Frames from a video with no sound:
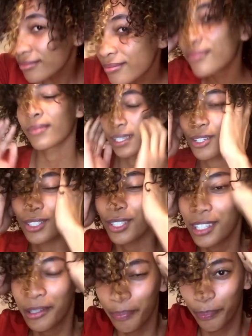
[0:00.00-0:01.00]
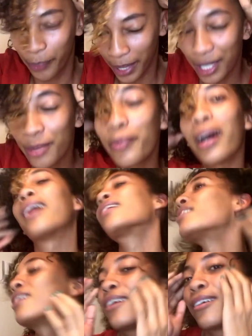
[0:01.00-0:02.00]
This is also the best
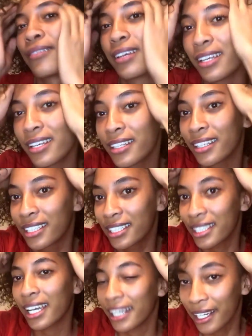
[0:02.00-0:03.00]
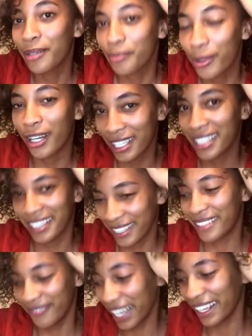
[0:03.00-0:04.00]
part of the styling
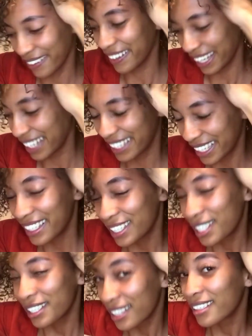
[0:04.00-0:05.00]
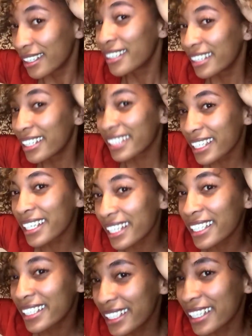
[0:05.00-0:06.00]
process, by the way, getting
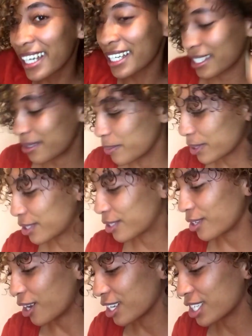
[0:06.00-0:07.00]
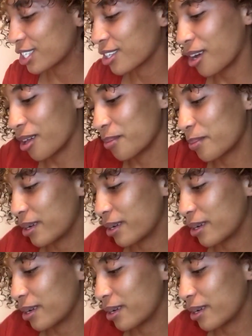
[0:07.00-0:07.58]
in a nice massage scalp.